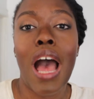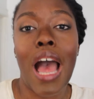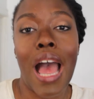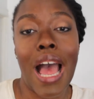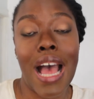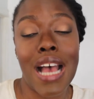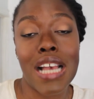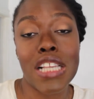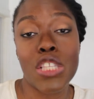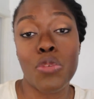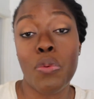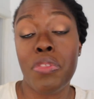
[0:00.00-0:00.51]

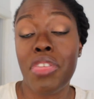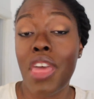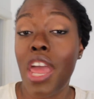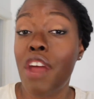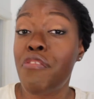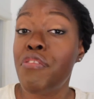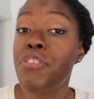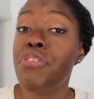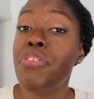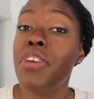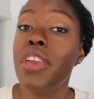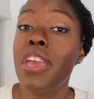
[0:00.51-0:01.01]
As with
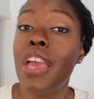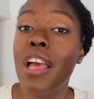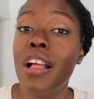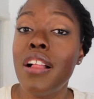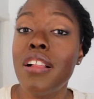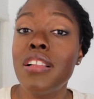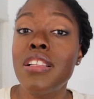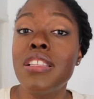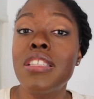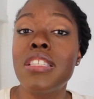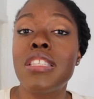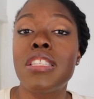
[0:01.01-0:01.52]
everything
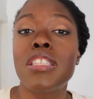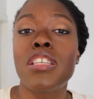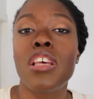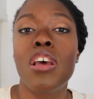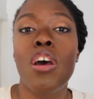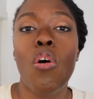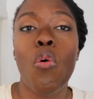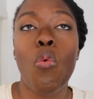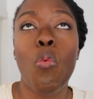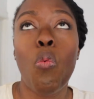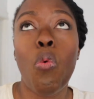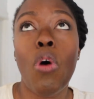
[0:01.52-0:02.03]
else,
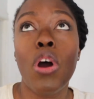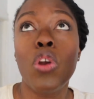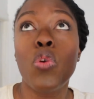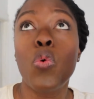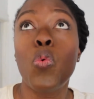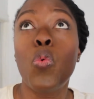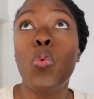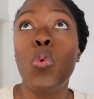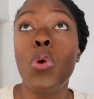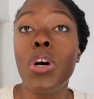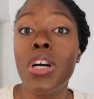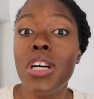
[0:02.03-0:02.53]
what
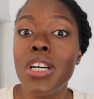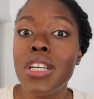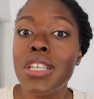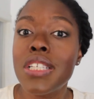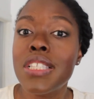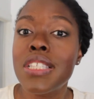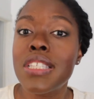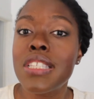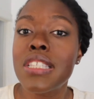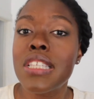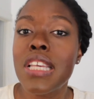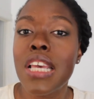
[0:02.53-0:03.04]

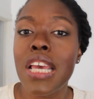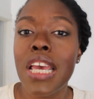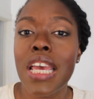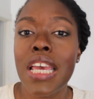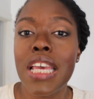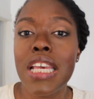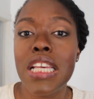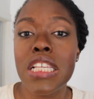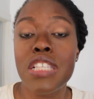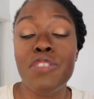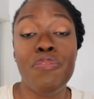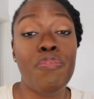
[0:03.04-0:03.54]
works
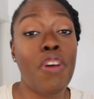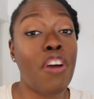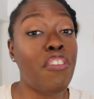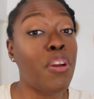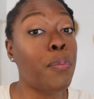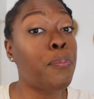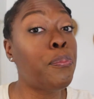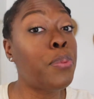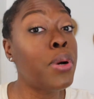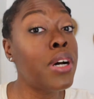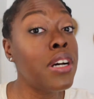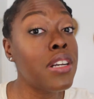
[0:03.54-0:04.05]
is very
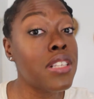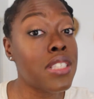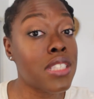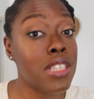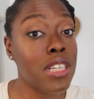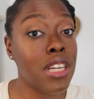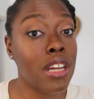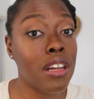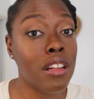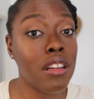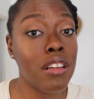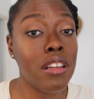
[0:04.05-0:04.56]

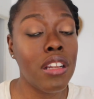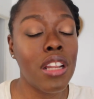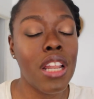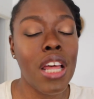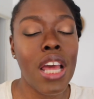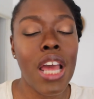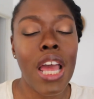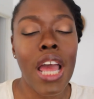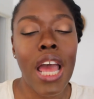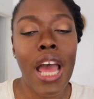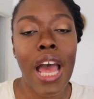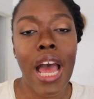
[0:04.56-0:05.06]
personal,
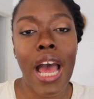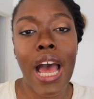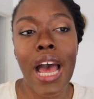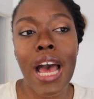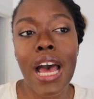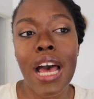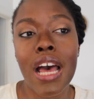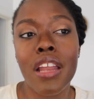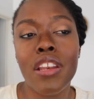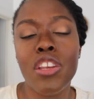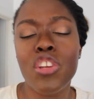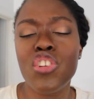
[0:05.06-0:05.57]

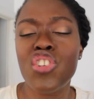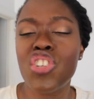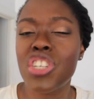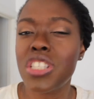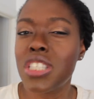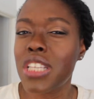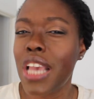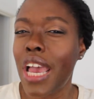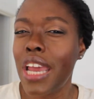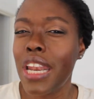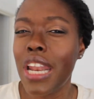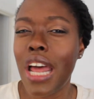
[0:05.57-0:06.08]
and you
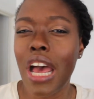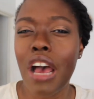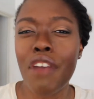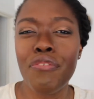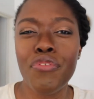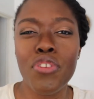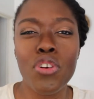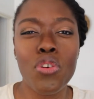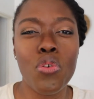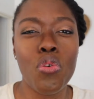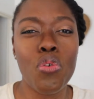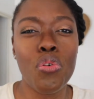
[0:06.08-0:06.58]
just kind of have
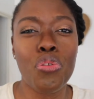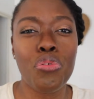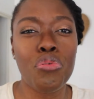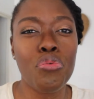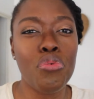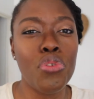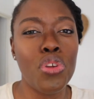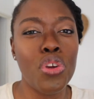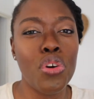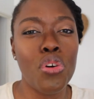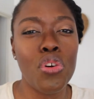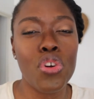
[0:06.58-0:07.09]
to go
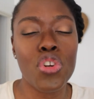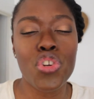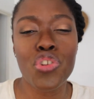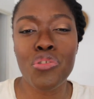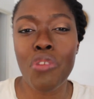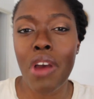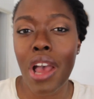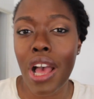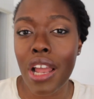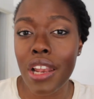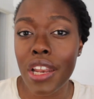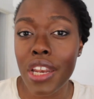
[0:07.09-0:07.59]
through your
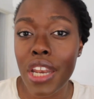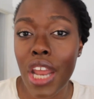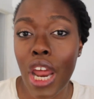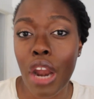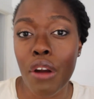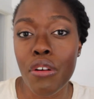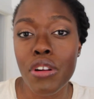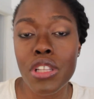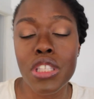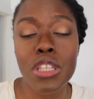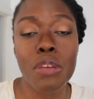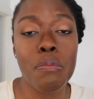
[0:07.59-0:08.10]
trial and
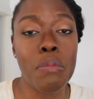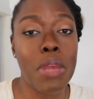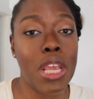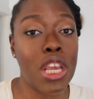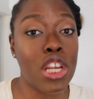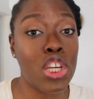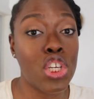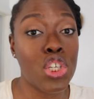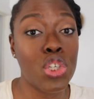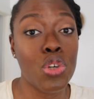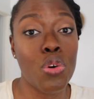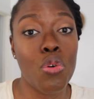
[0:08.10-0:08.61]
error to make
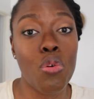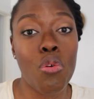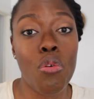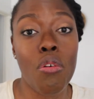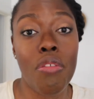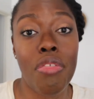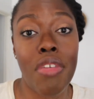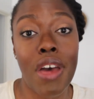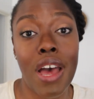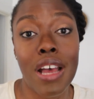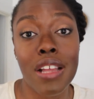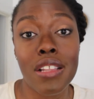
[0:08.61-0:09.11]
sure
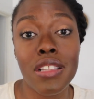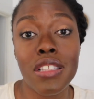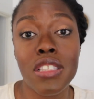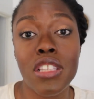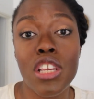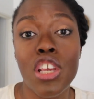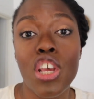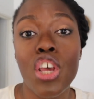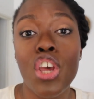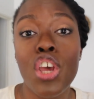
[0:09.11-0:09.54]
that